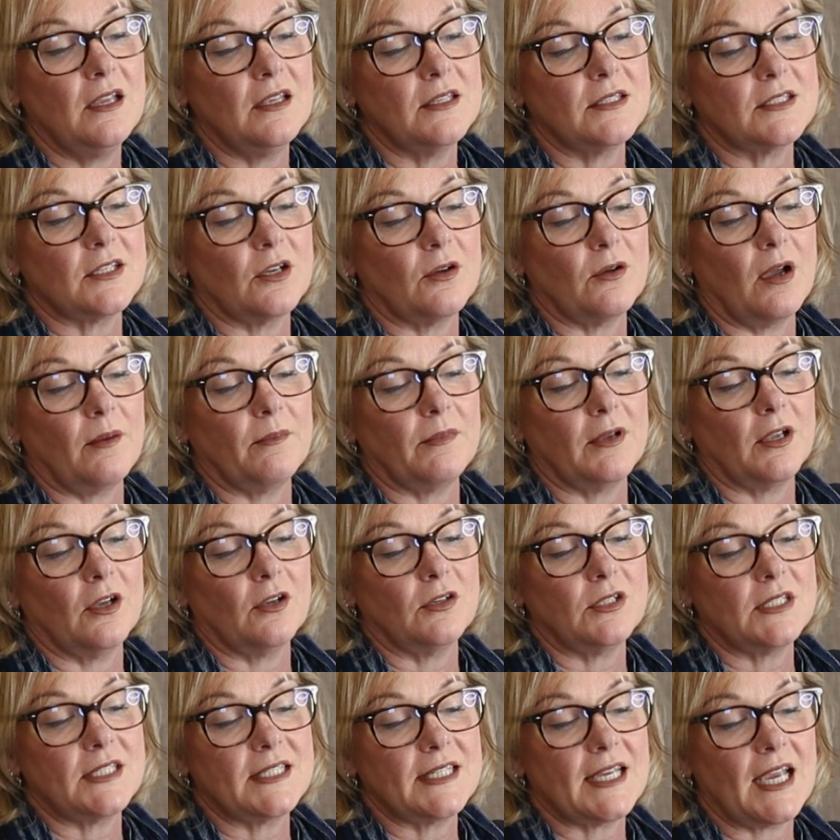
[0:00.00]
So I'm
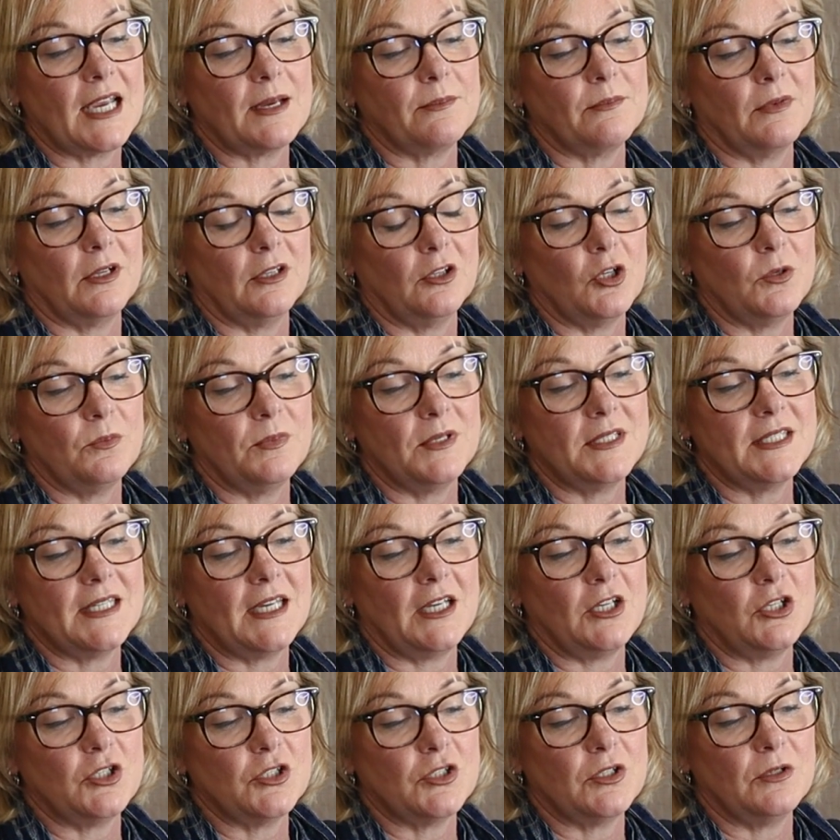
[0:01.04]
going to take my looper
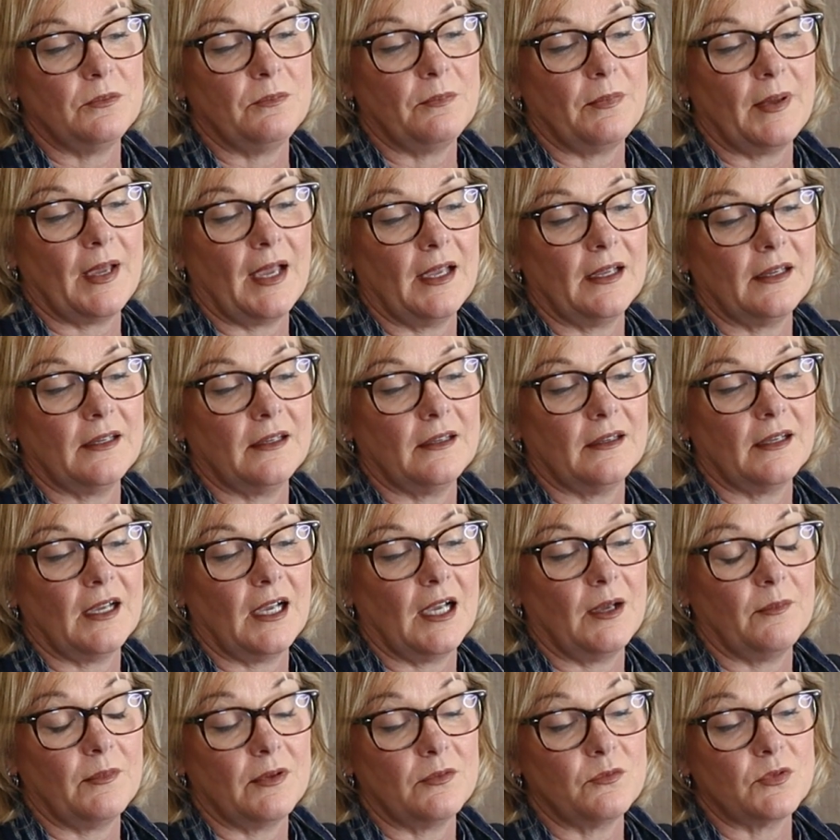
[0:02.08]
tension back.
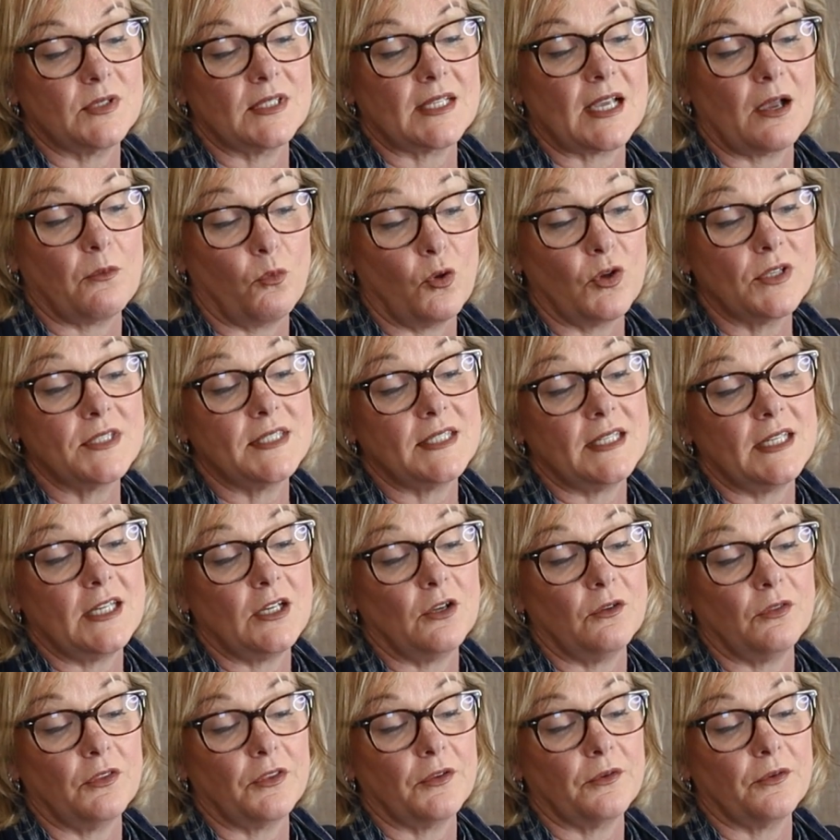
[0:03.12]
It was
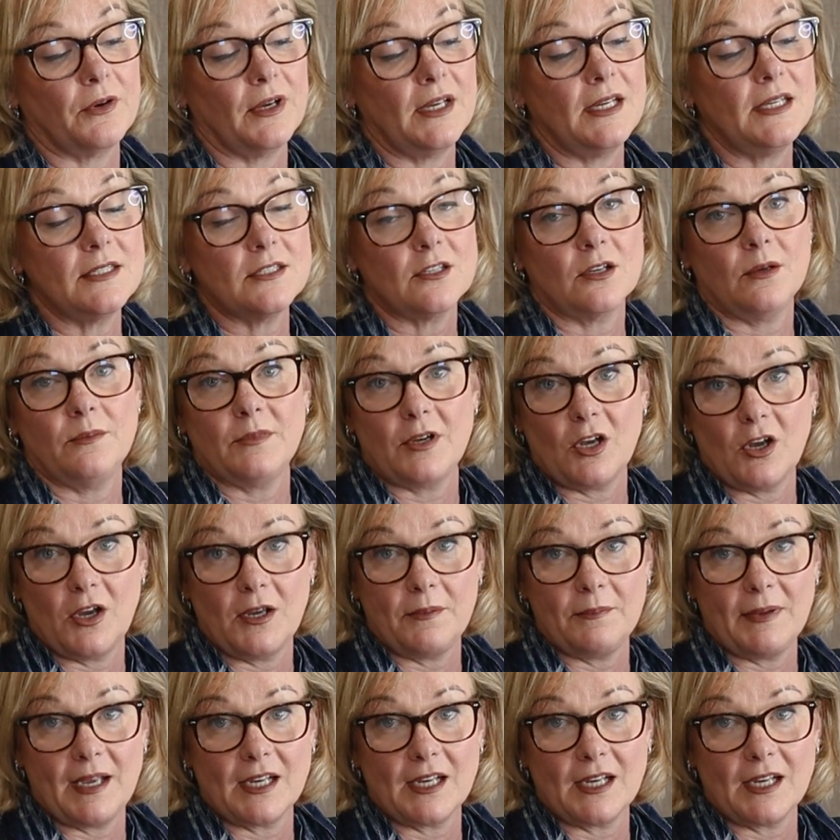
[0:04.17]
sitting on 3, so I'm going